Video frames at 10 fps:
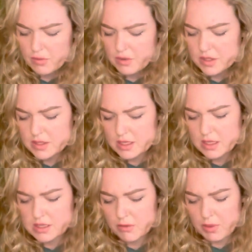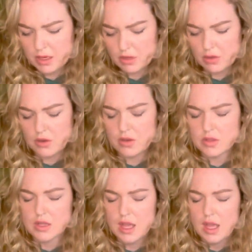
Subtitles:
with the Six of Pentacles